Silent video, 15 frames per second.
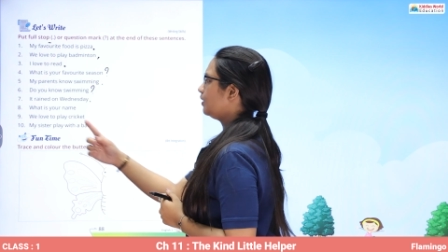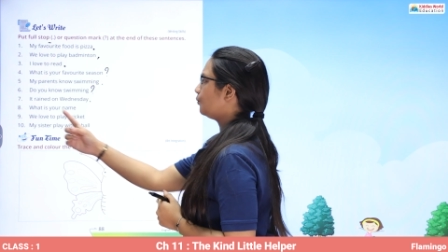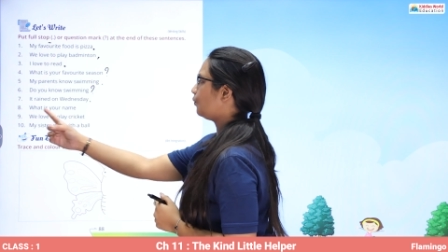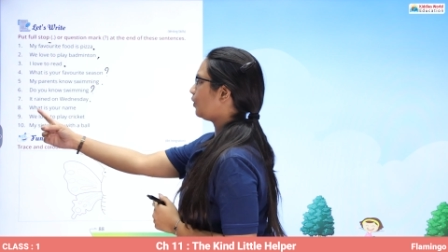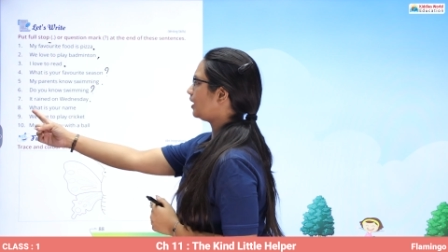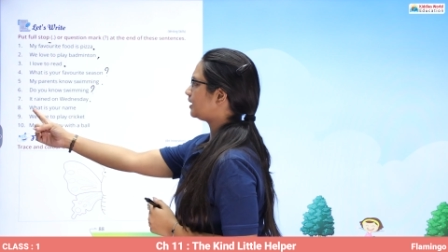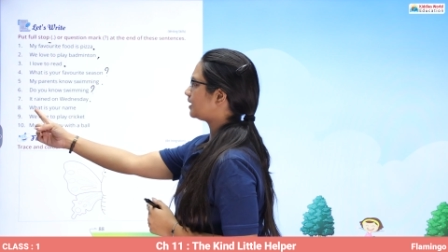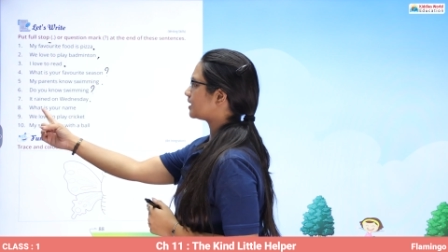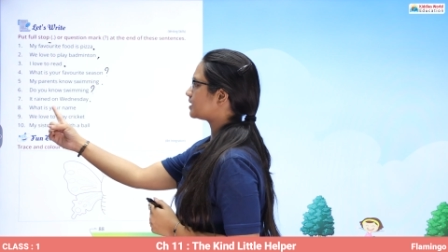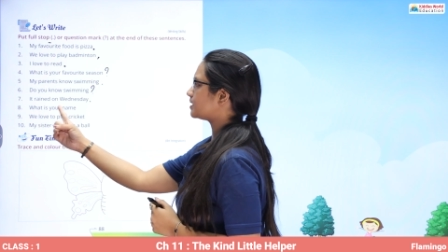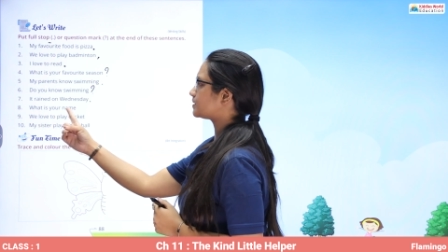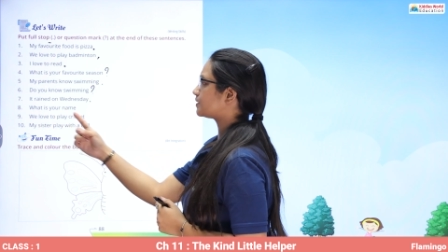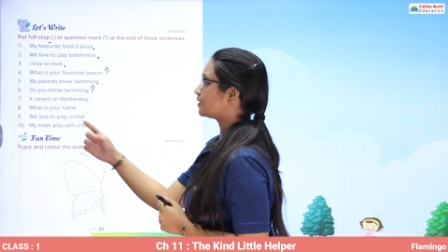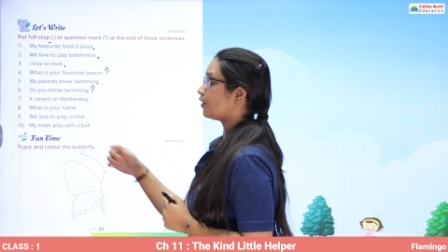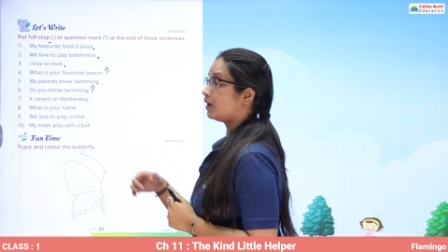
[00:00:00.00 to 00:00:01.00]
What
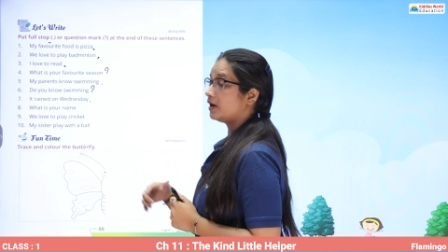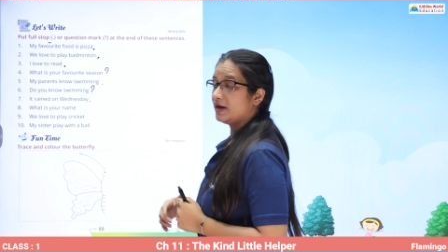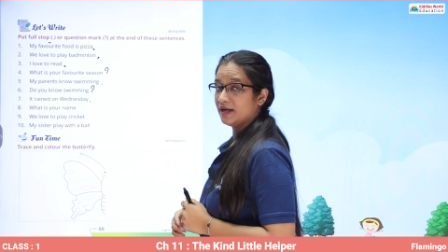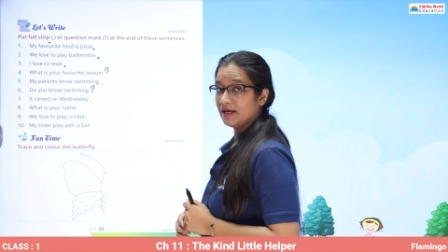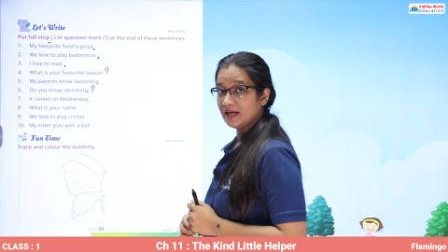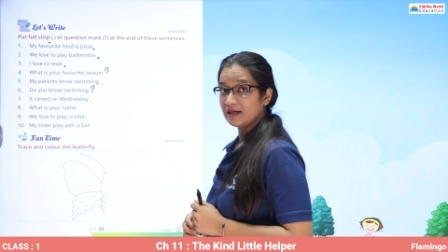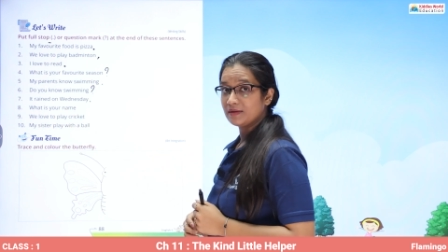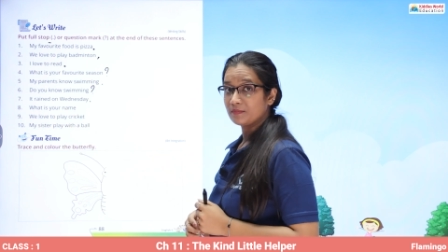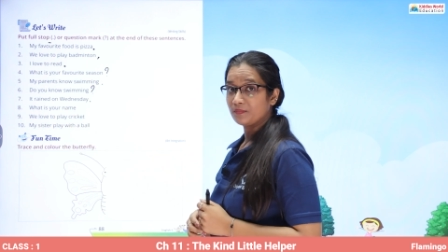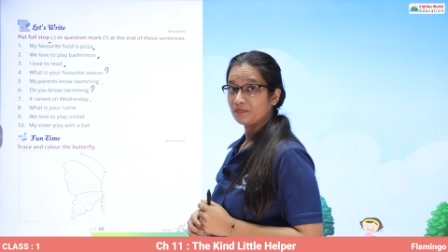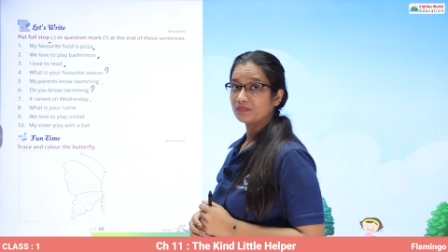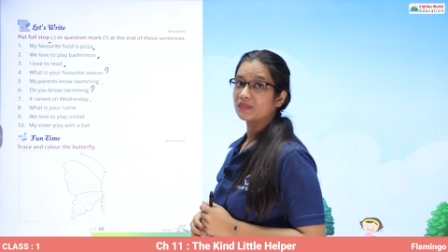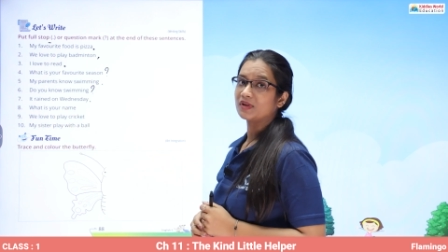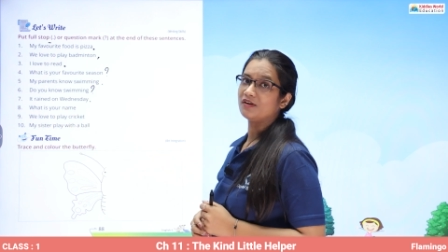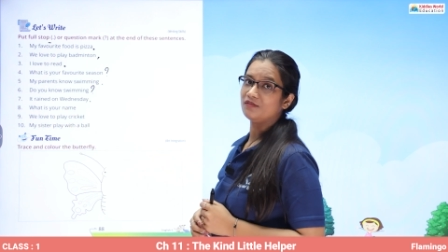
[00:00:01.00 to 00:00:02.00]
is your name?
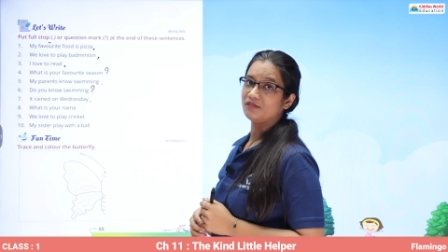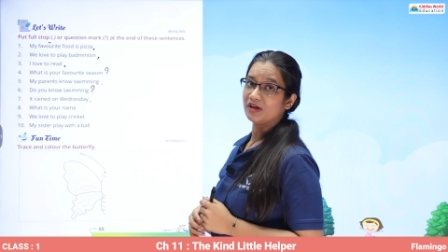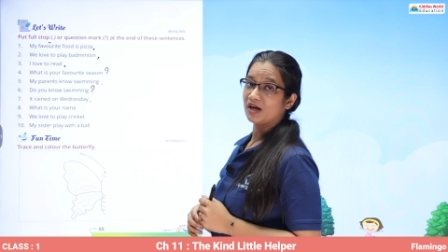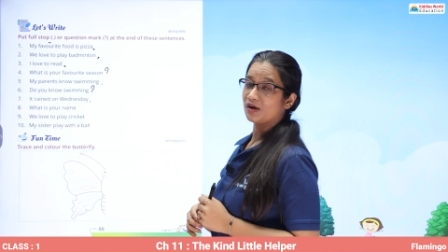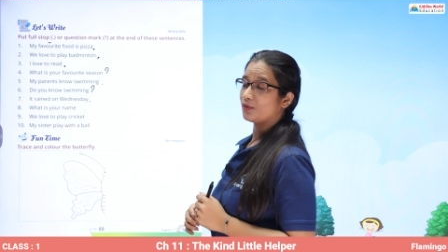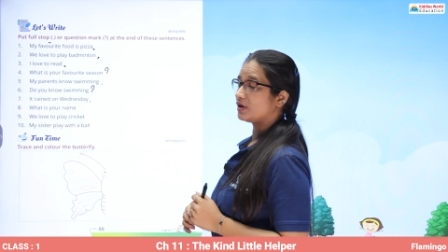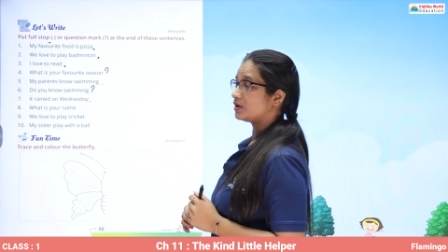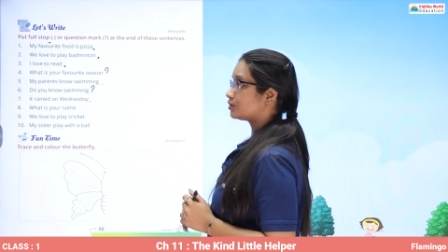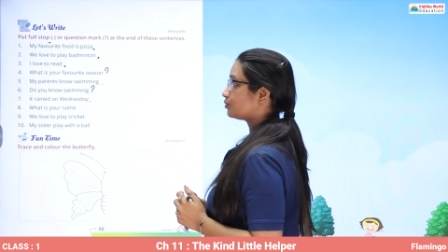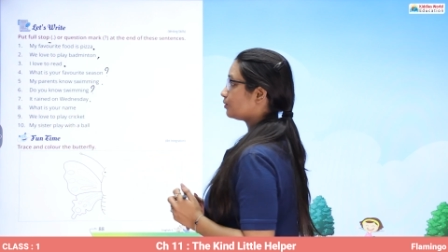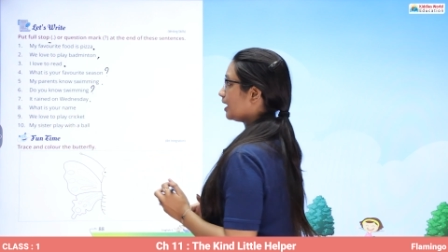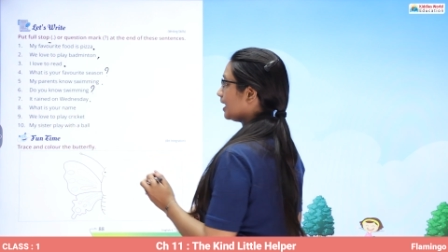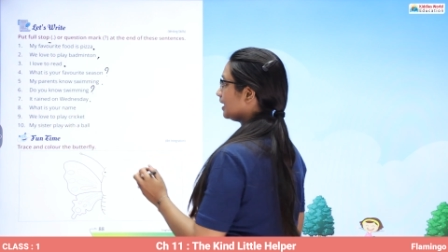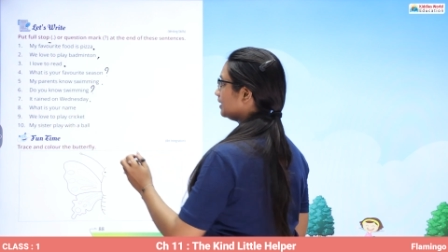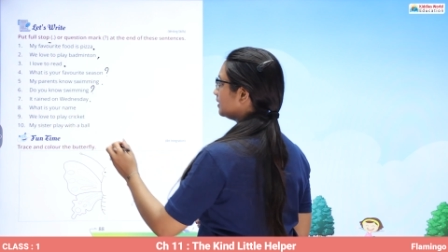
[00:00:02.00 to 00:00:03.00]
We are going to
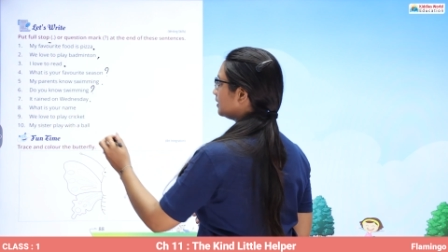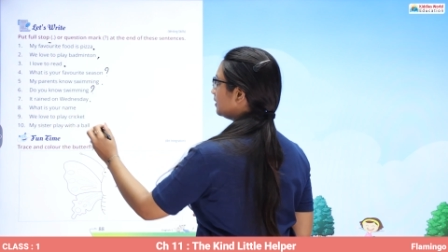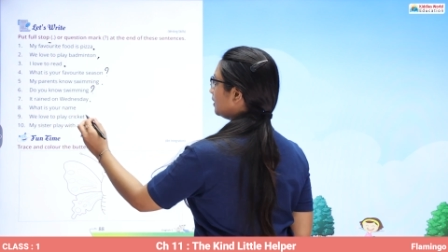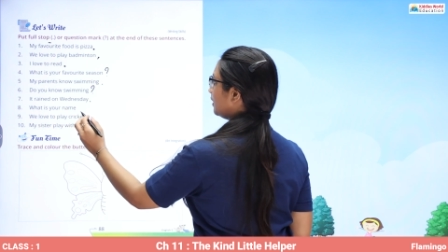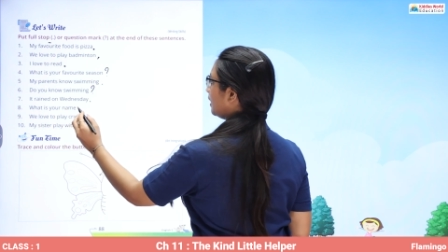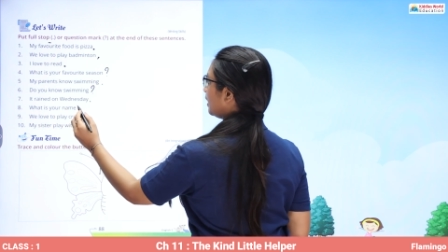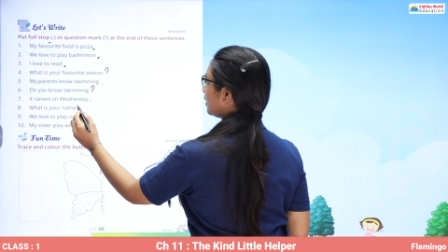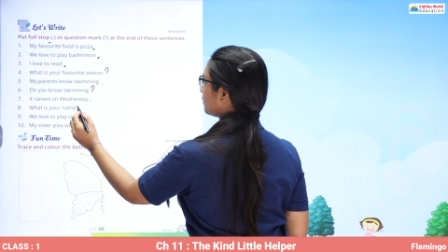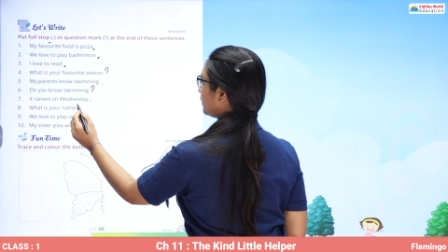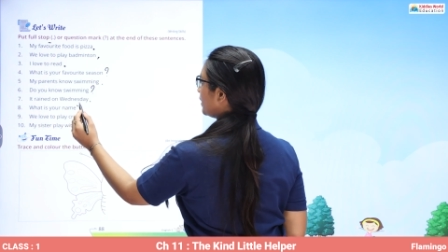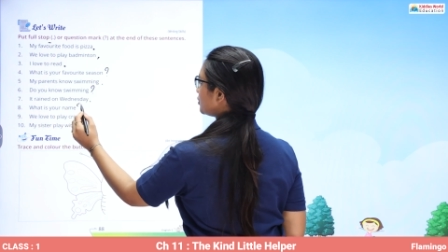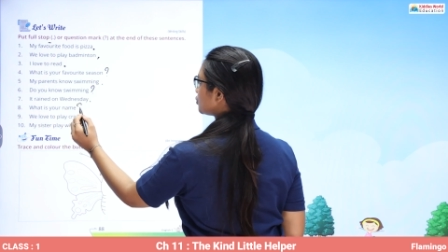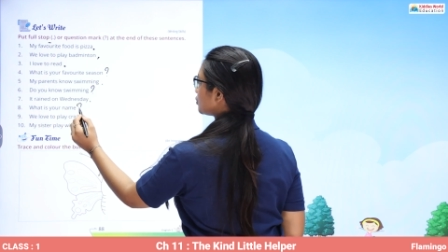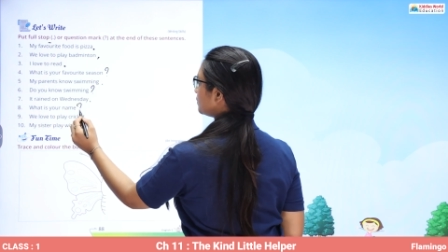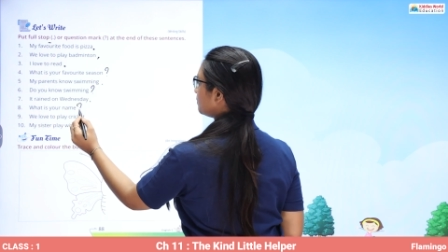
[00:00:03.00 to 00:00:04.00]
add a
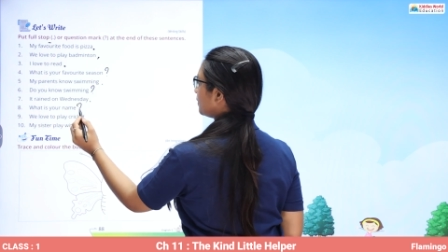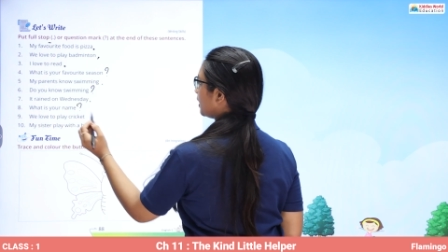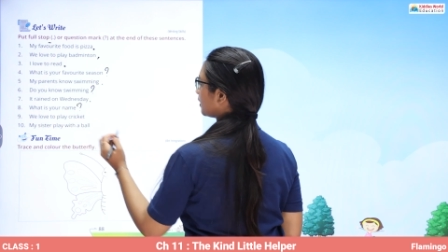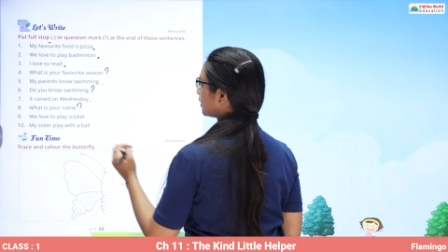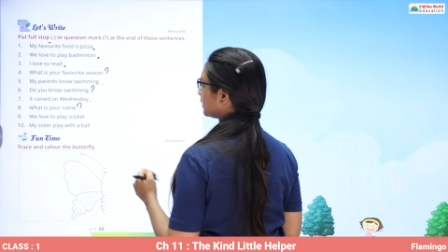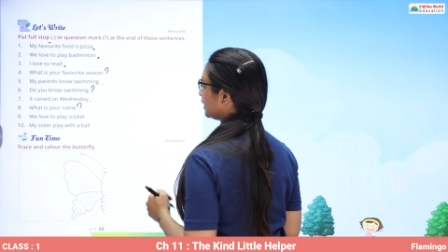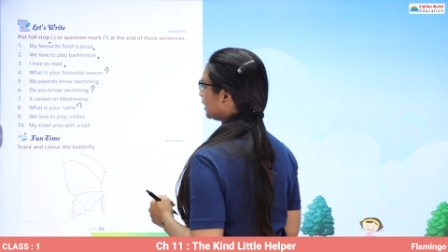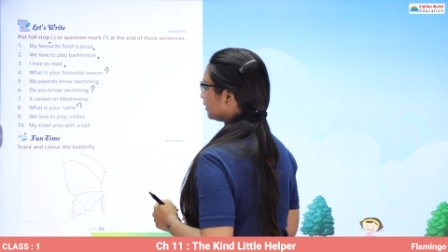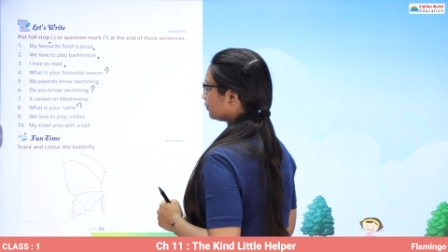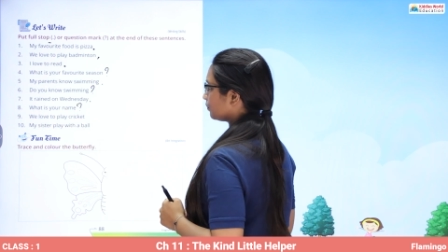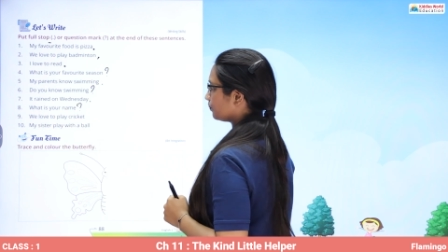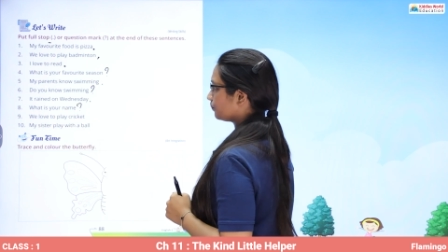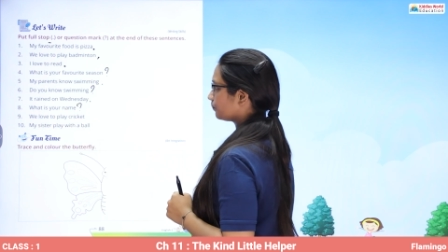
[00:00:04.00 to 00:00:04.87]
question mark now.